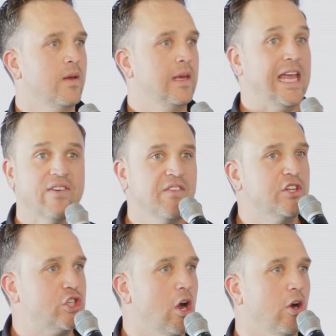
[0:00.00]
Even in the
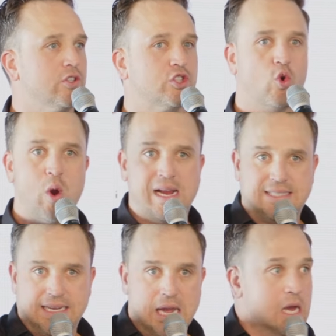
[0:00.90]
church,
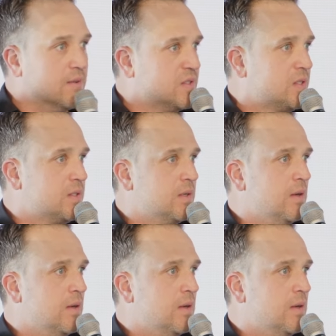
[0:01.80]
crazy gifts.